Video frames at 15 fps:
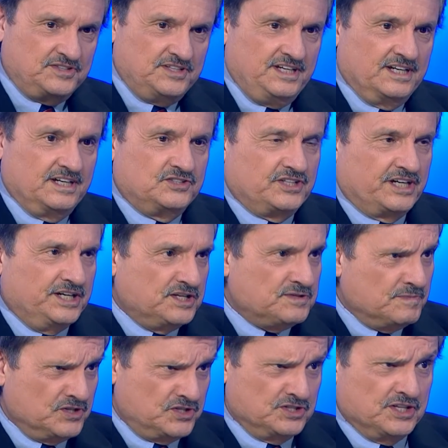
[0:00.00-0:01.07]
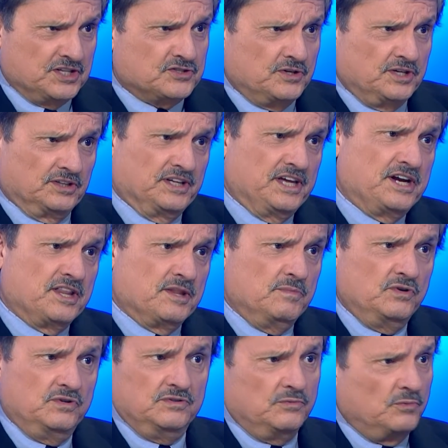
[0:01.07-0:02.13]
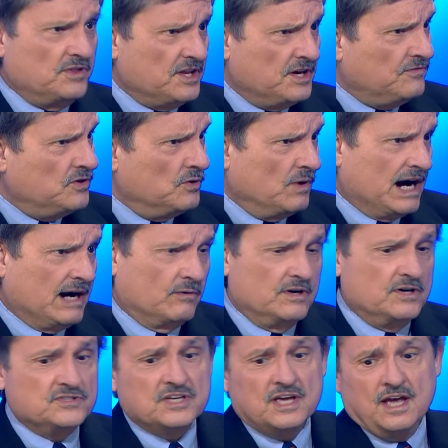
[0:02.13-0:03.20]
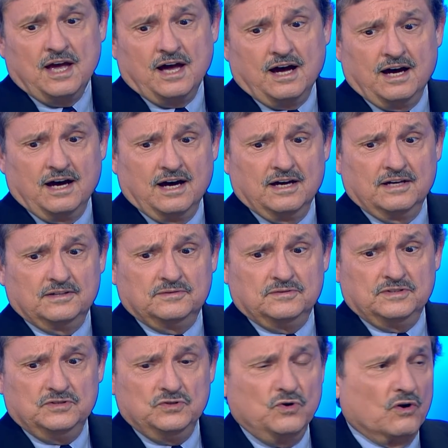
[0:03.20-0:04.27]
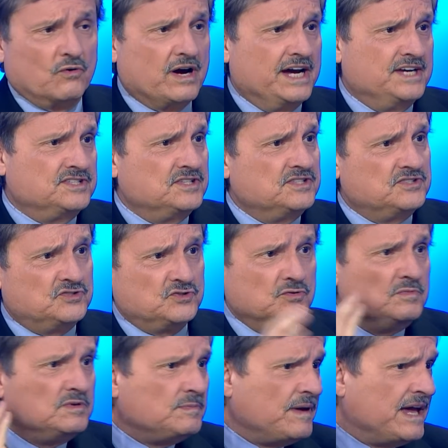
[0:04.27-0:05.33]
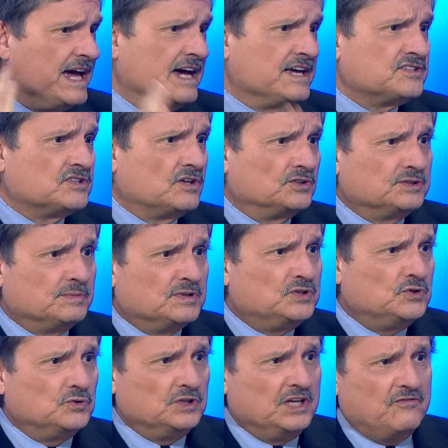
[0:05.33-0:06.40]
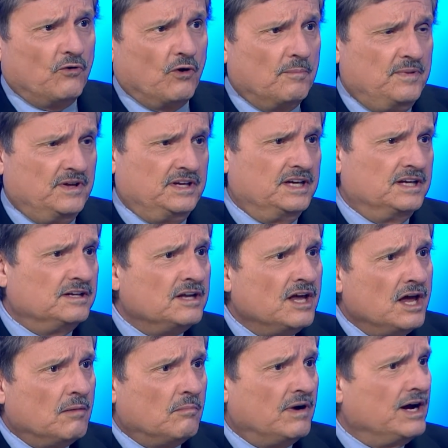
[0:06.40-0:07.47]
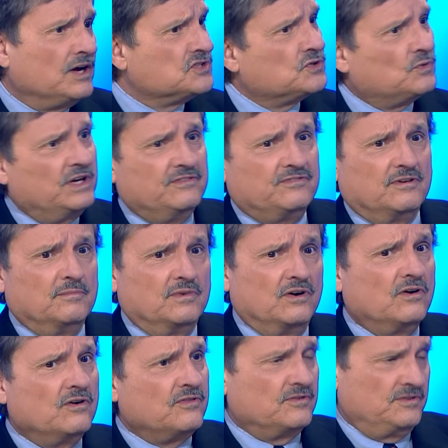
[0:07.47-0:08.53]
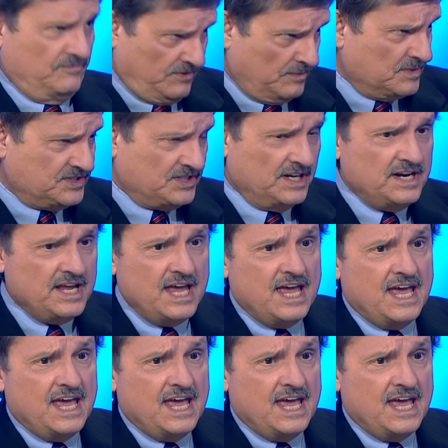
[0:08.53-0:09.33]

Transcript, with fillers: the Chinese mission that's going to land on the moon within a few hours. New Horizons zoomed past Ultima Thule, 4 billion miles away from Earth and from the sun.